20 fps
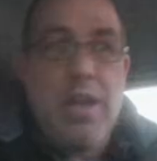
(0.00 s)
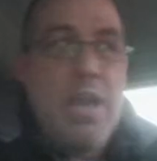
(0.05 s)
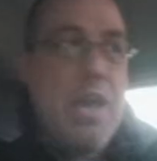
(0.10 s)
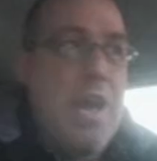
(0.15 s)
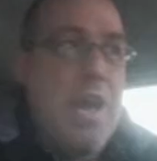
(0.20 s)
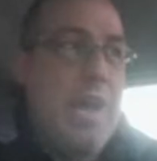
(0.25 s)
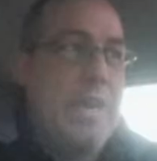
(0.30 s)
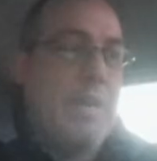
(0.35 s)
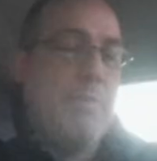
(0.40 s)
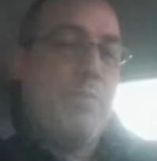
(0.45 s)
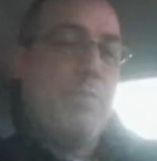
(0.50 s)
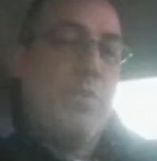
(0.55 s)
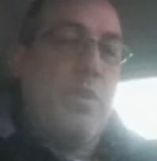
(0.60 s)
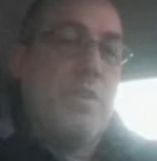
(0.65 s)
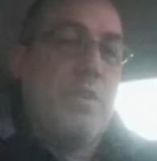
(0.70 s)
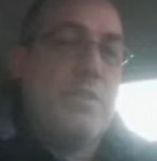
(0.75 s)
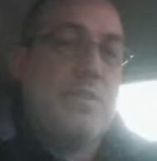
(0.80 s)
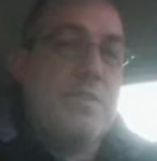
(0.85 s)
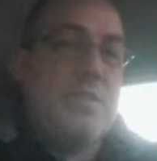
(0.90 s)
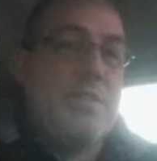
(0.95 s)
I could put
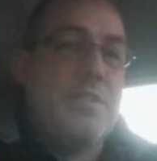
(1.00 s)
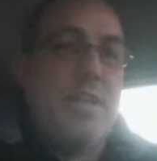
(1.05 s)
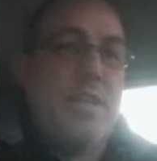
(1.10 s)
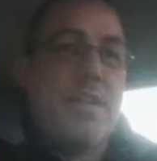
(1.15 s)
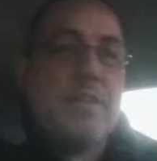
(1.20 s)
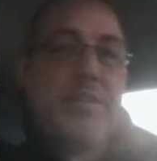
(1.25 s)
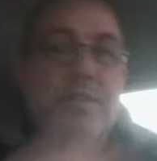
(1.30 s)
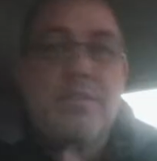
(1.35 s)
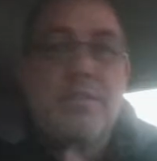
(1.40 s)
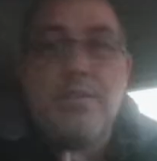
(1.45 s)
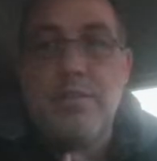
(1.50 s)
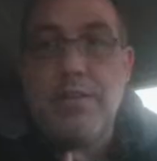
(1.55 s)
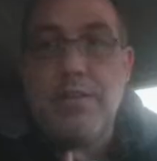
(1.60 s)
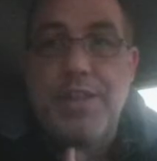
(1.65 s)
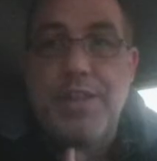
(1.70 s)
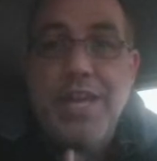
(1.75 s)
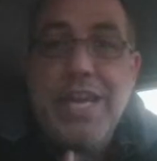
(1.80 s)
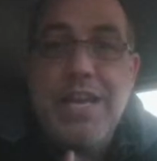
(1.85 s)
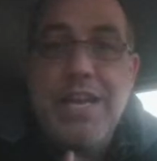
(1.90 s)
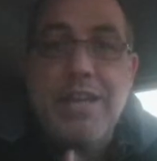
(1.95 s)
6
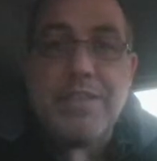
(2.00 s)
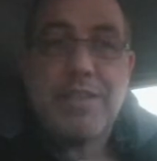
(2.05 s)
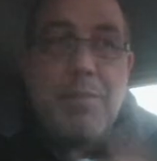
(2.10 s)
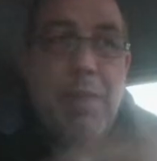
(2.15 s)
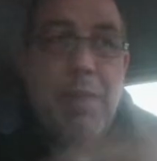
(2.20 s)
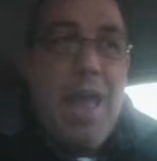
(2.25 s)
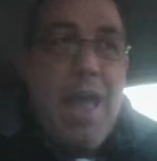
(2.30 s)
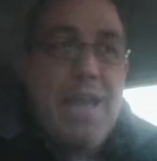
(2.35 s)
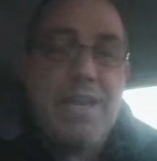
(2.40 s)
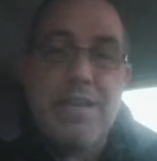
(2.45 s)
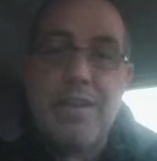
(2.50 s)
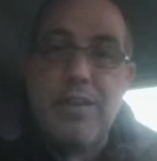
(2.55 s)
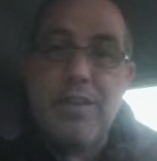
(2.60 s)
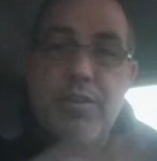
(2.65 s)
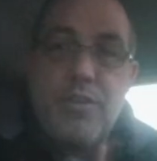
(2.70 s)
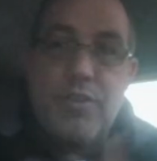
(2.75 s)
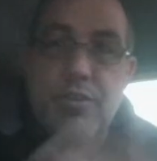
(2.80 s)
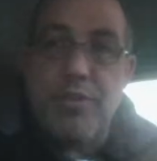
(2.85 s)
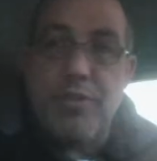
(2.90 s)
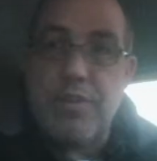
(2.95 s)
things I'm adding
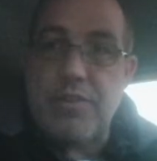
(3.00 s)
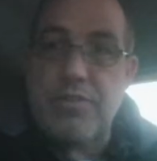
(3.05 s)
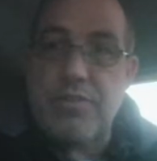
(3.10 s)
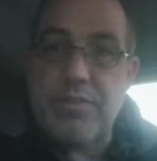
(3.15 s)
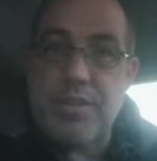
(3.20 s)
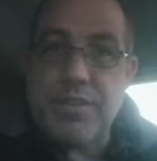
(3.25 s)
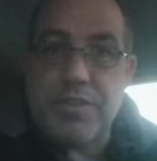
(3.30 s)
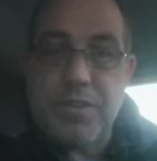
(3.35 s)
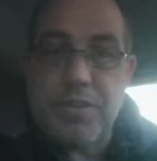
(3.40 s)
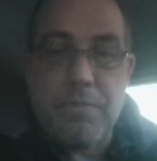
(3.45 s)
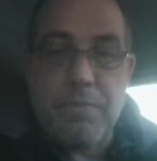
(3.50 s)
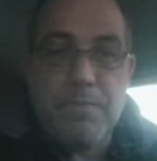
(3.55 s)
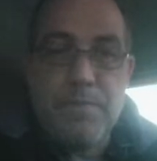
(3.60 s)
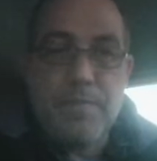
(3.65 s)
into this system,